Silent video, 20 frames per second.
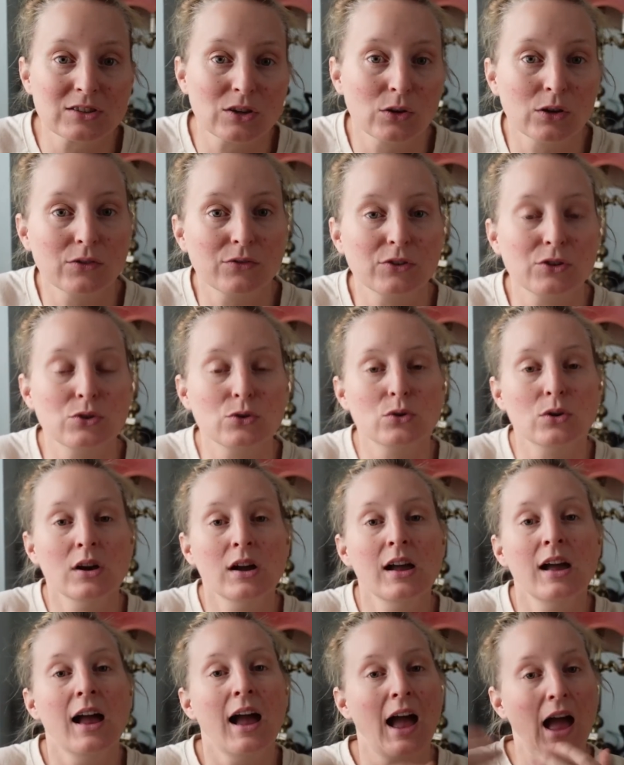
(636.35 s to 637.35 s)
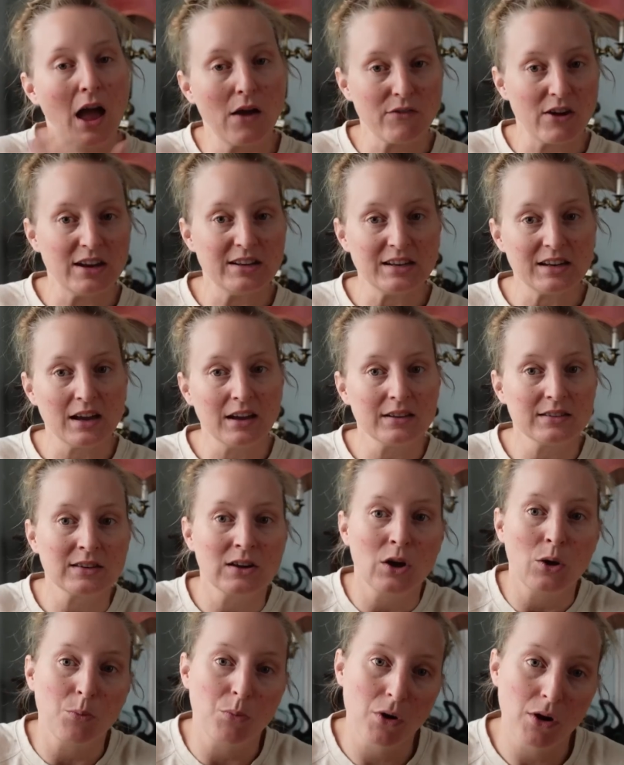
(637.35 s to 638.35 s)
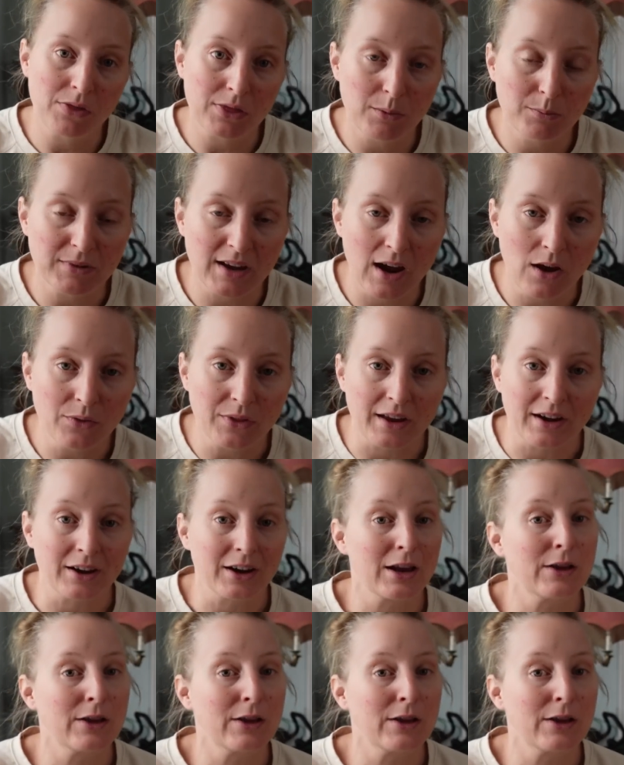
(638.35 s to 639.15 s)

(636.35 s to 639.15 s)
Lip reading: So if you have ideas, put them down there.